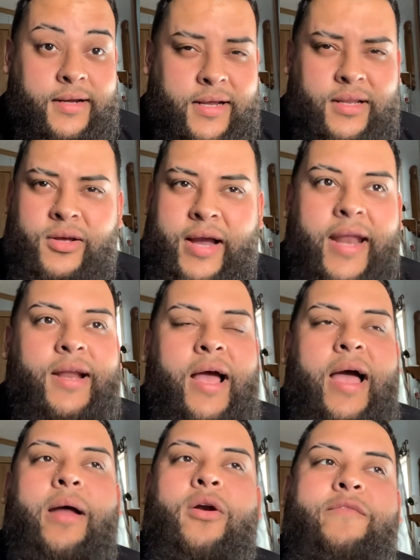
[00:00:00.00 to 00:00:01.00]
It look kind of,
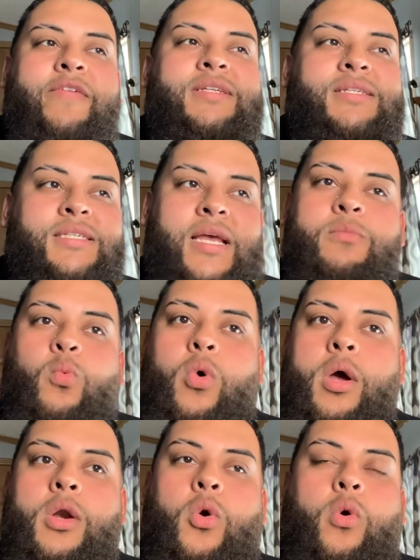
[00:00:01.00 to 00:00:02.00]
I don't know if it's the same
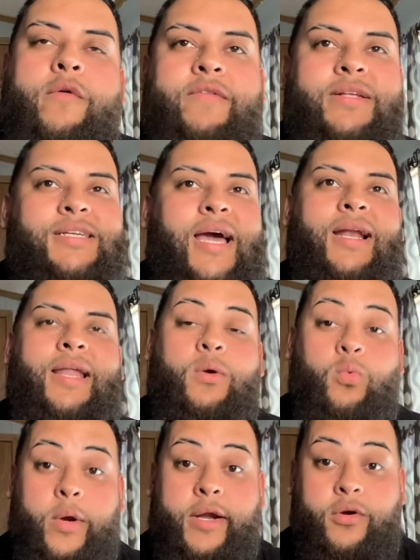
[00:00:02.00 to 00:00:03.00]
one or if it's kind of like
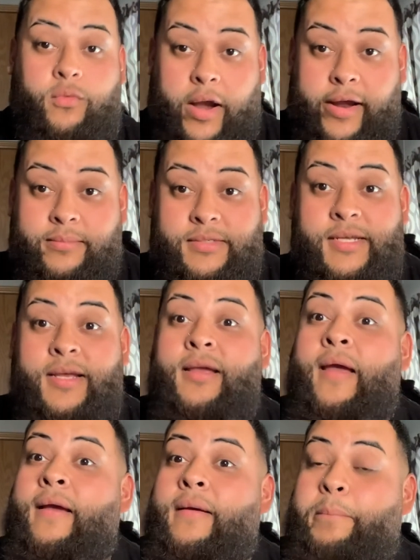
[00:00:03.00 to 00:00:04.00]
Rick Grimes'
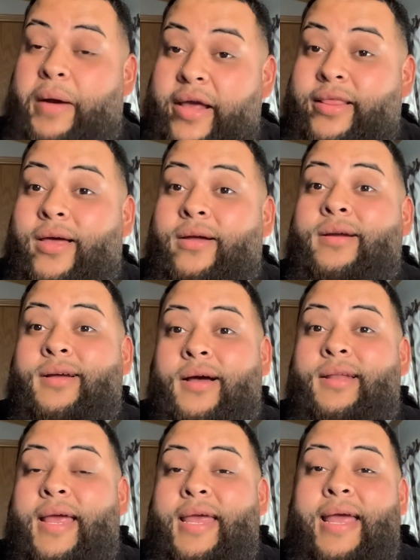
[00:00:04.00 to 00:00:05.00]
Python gun
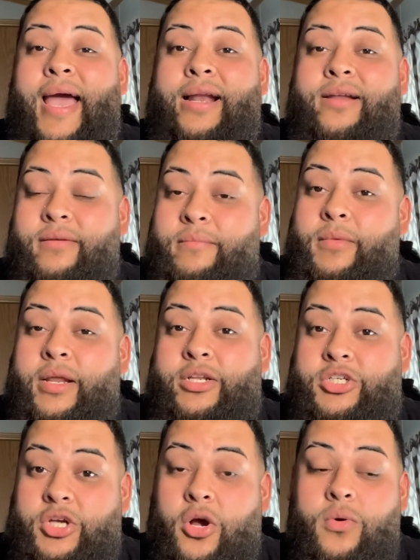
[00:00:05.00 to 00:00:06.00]
that he had in the
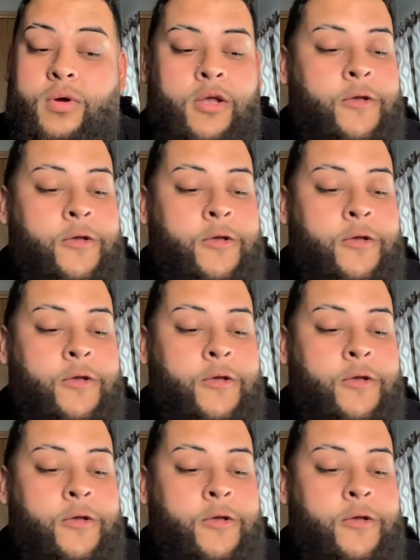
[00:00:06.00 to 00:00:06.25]
show,